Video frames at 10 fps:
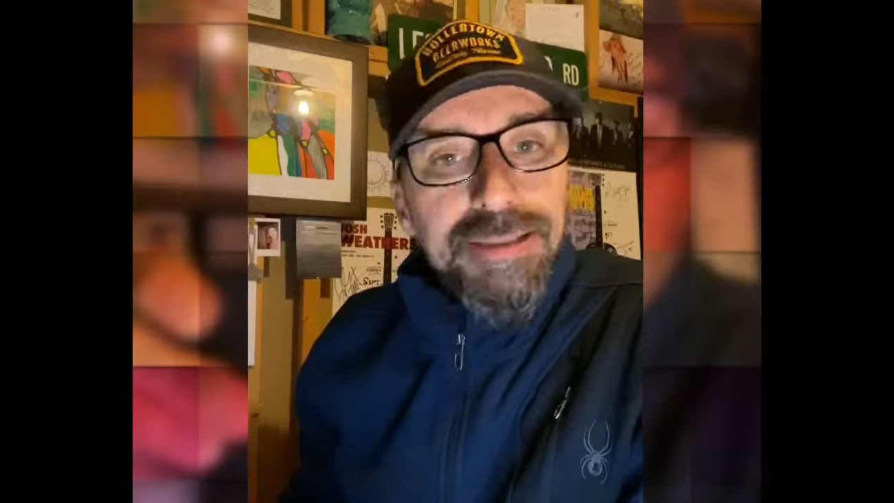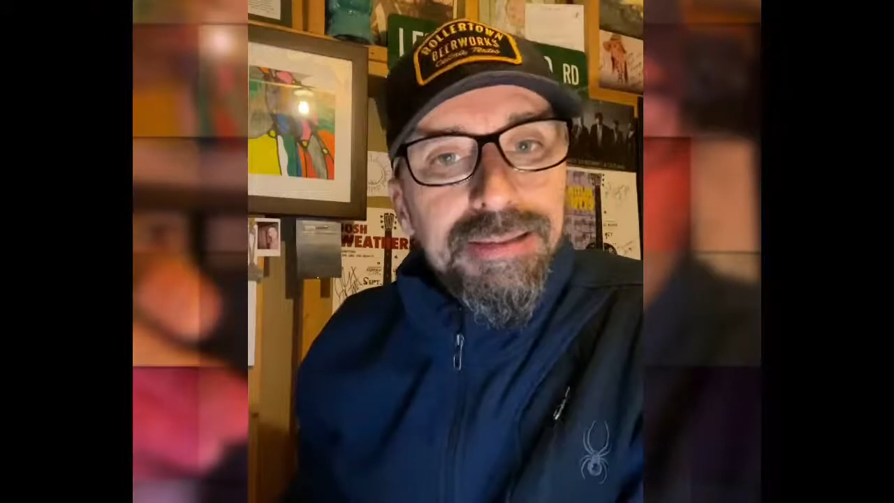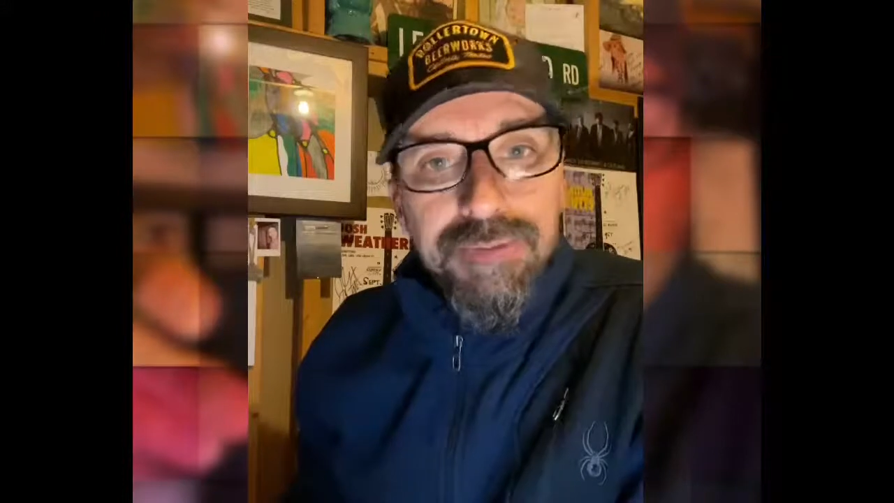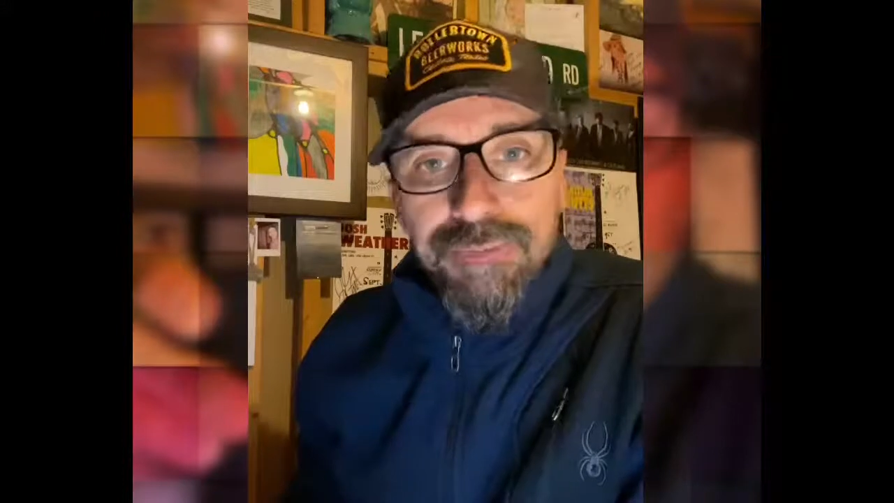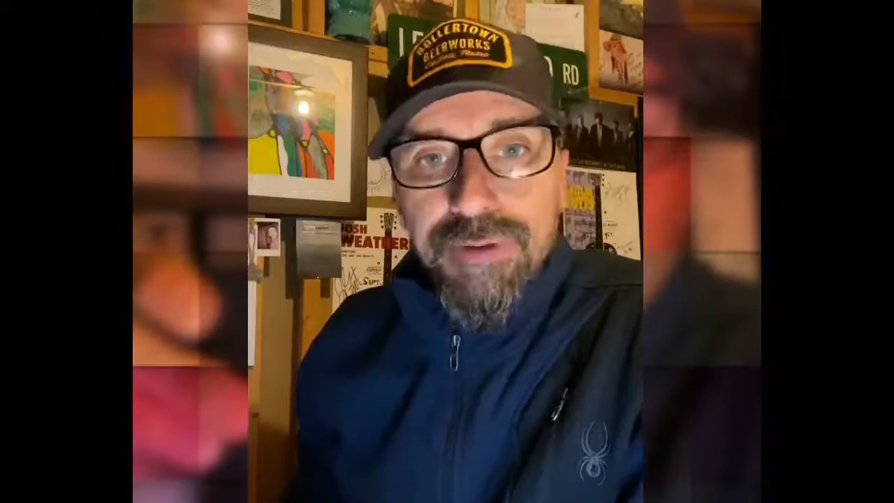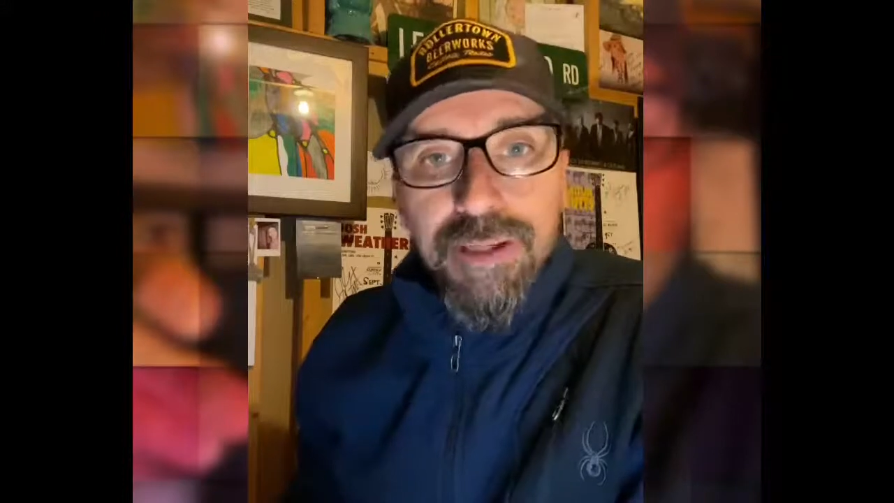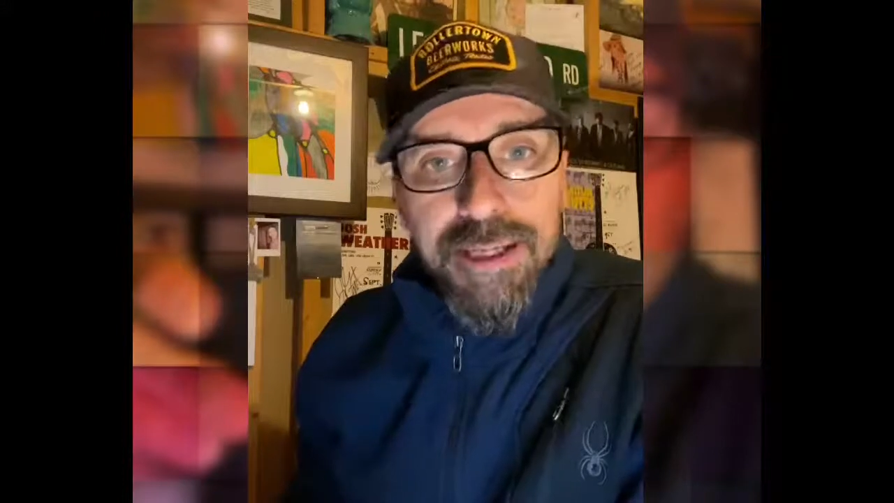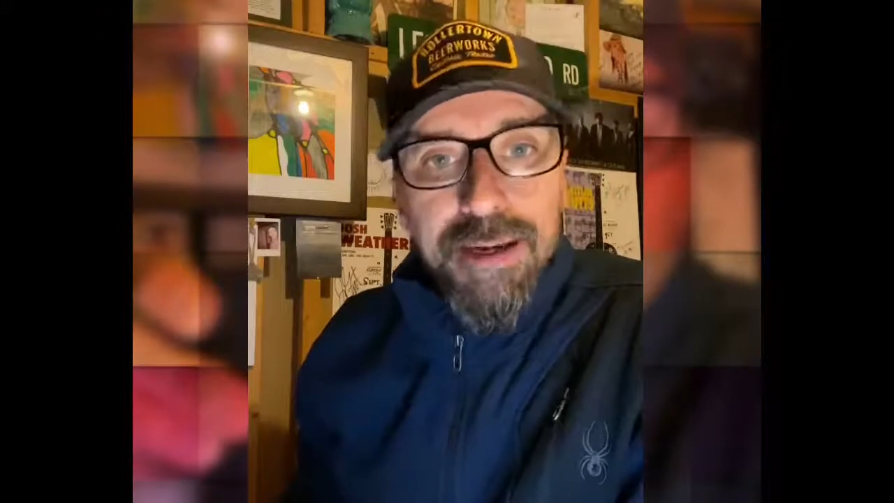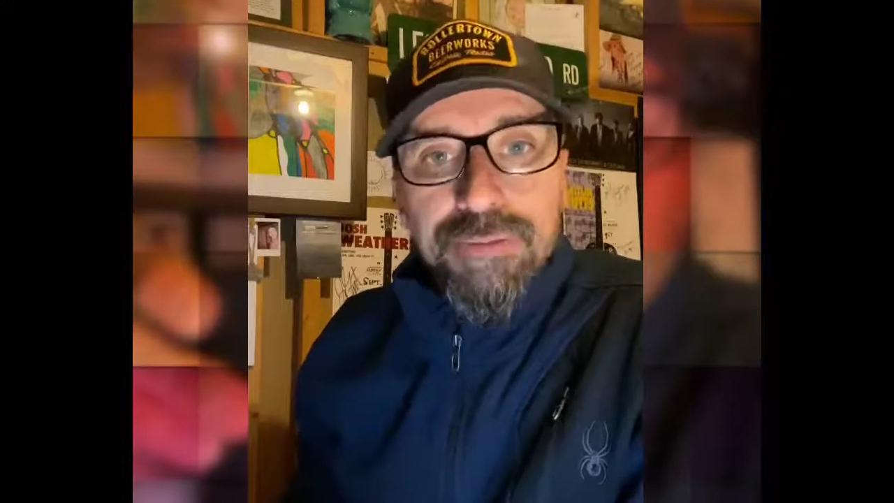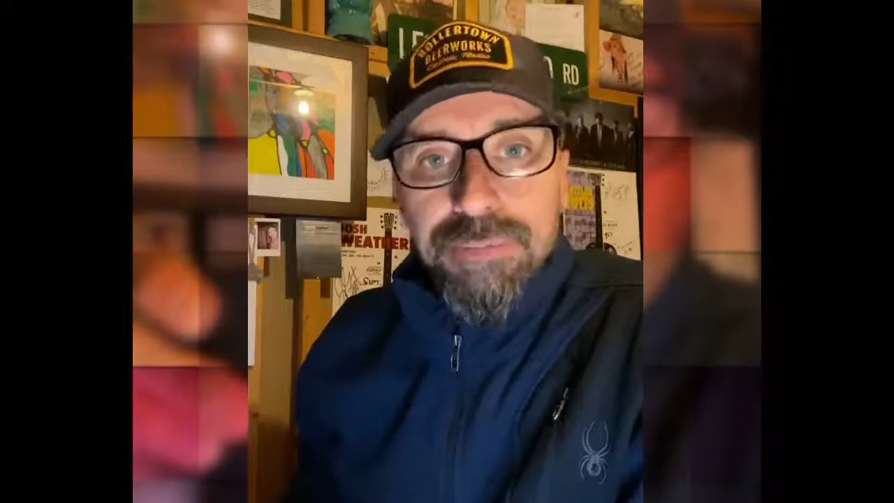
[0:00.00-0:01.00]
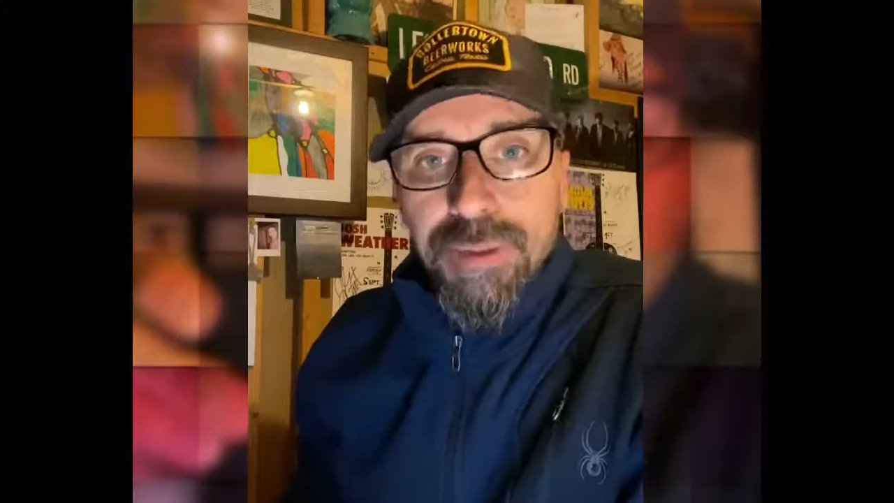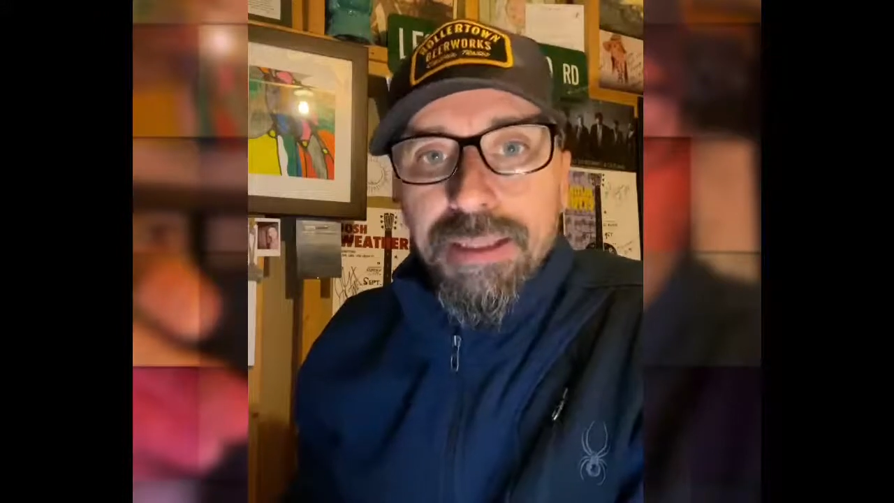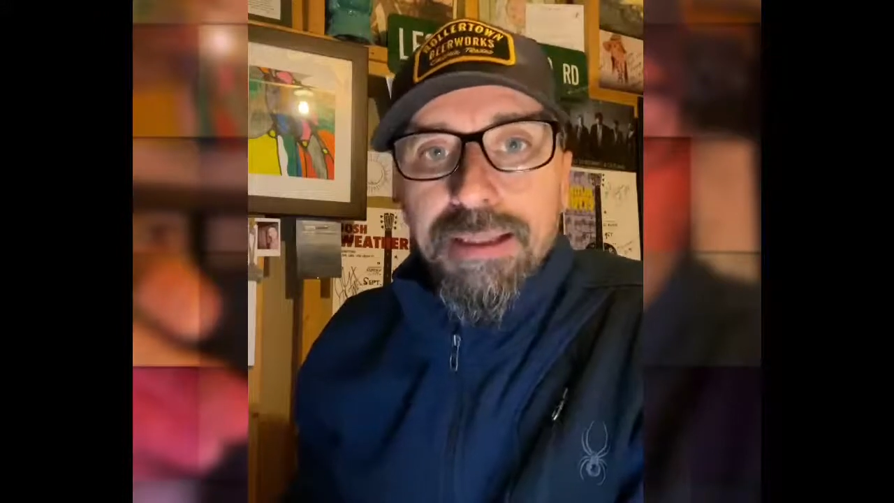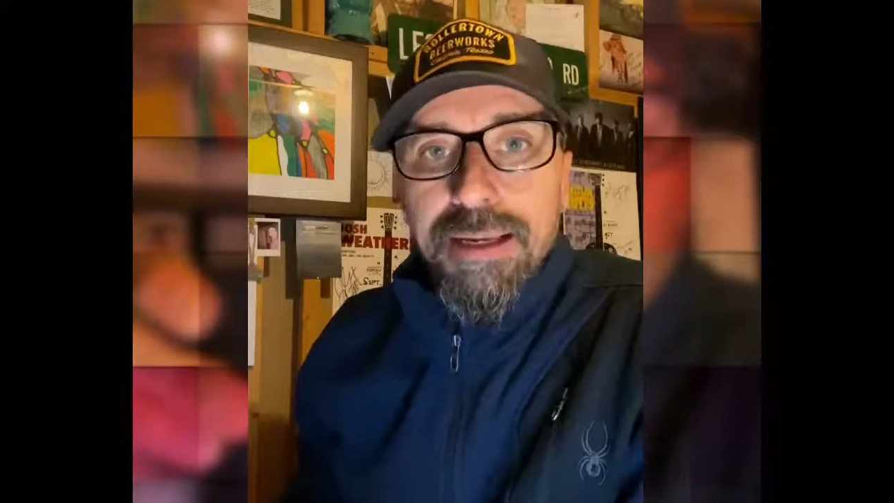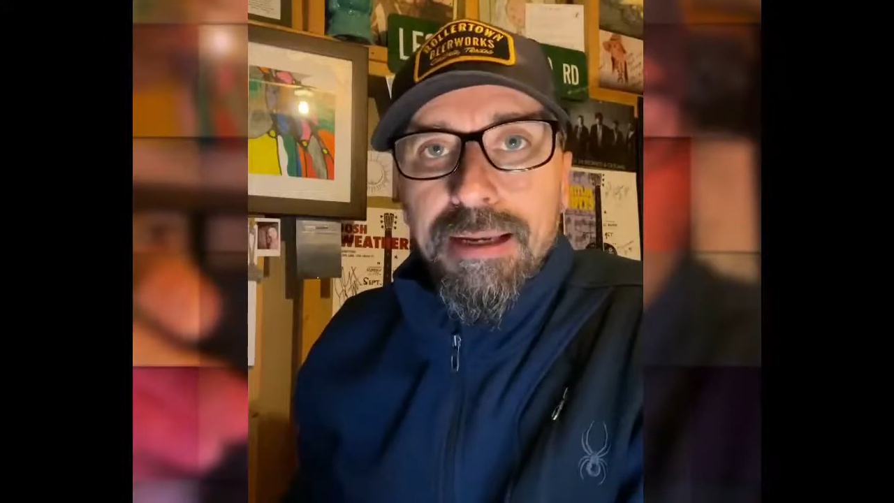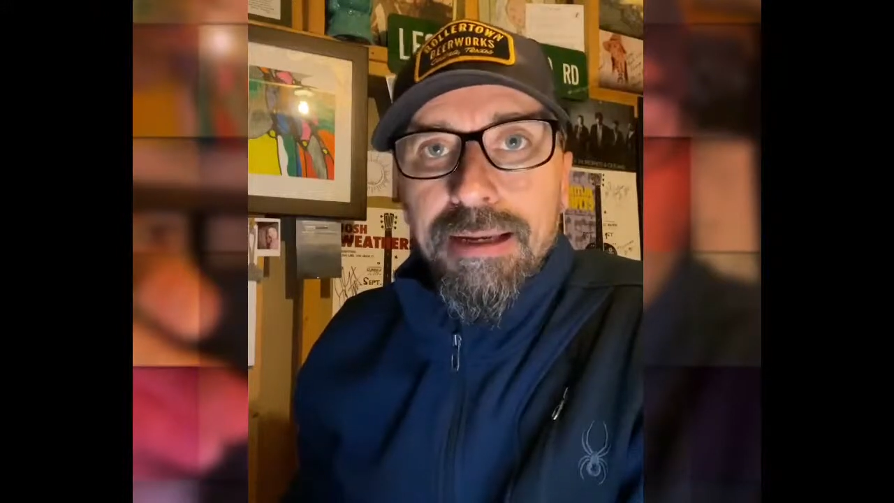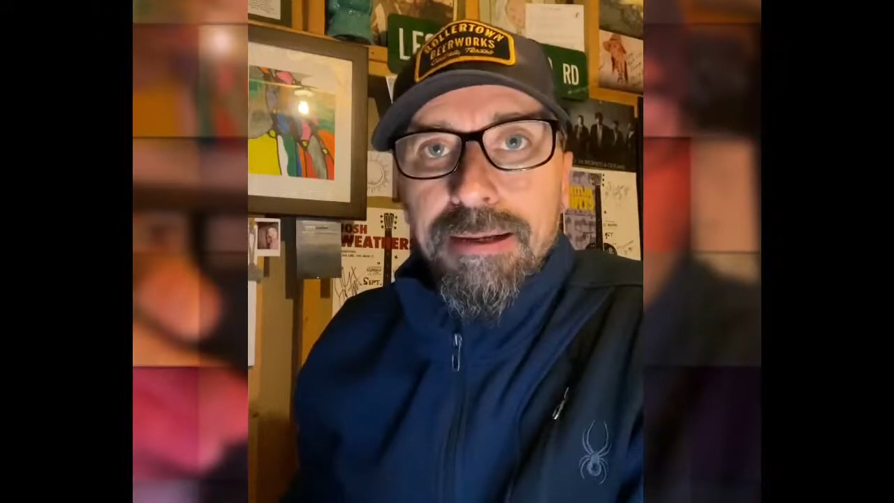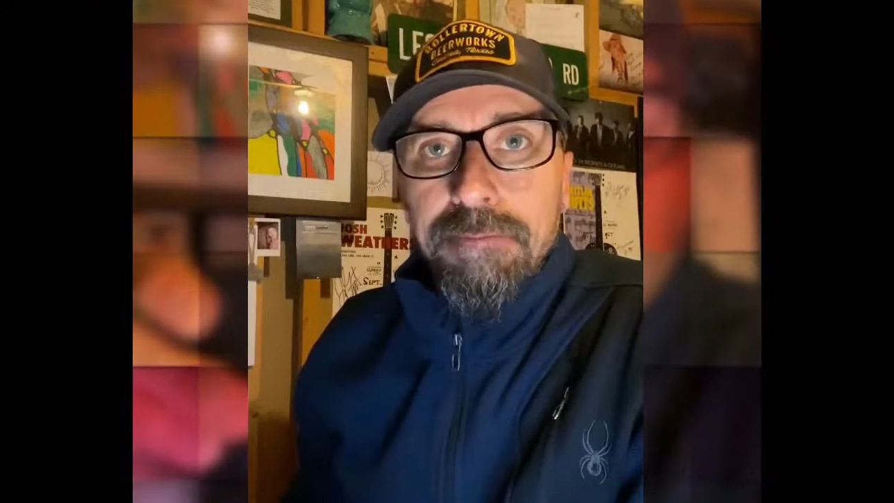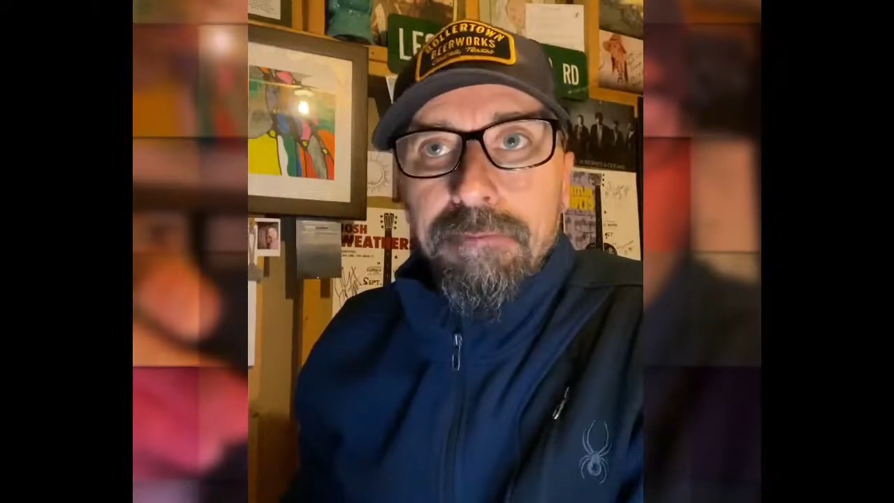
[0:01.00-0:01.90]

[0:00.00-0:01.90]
didn't feel like I was being a